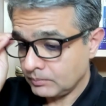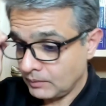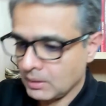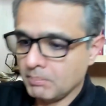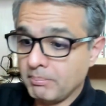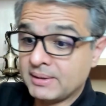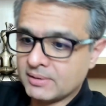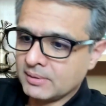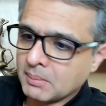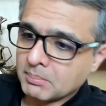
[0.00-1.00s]

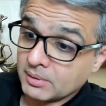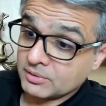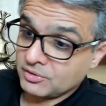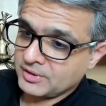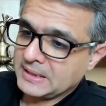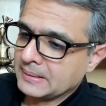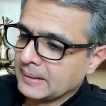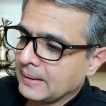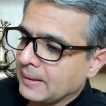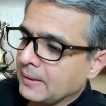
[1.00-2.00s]
Myth number 3,
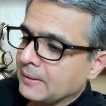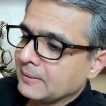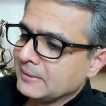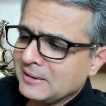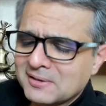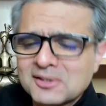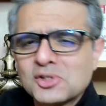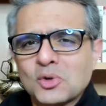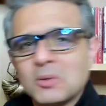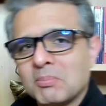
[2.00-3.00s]
leaders
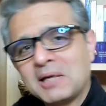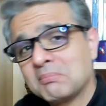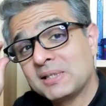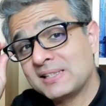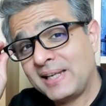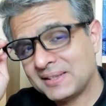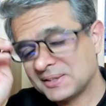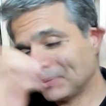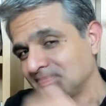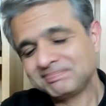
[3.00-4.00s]
don't make
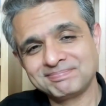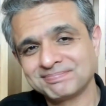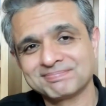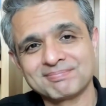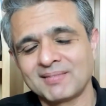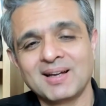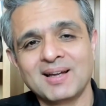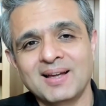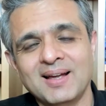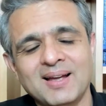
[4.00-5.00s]
mistakes.
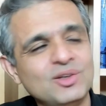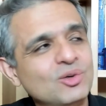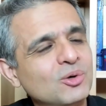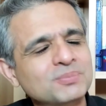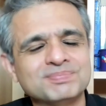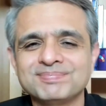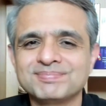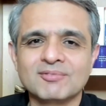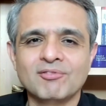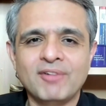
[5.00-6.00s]
You know,
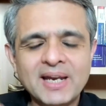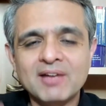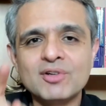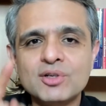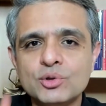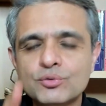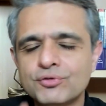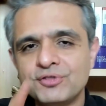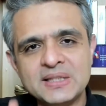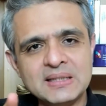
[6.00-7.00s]
whenever you
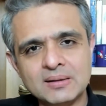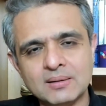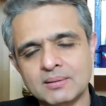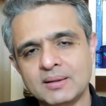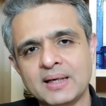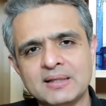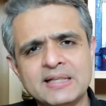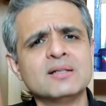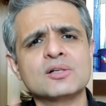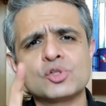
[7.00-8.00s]
feel that
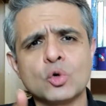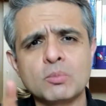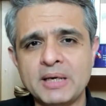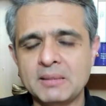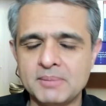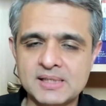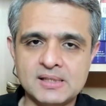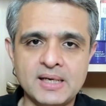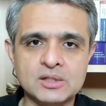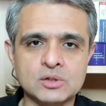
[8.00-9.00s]
leaders don't make
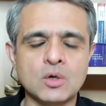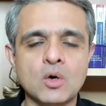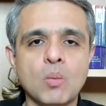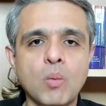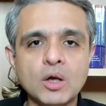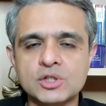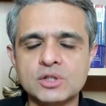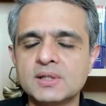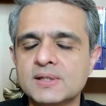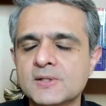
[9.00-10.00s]
mistakes, watch
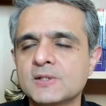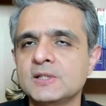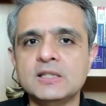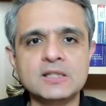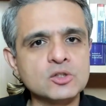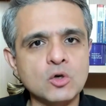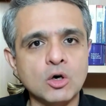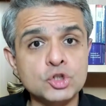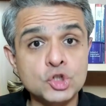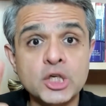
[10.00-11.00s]
this series called
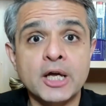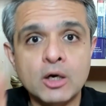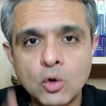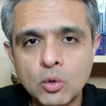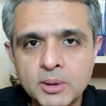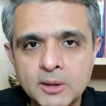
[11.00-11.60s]
Chernobyl.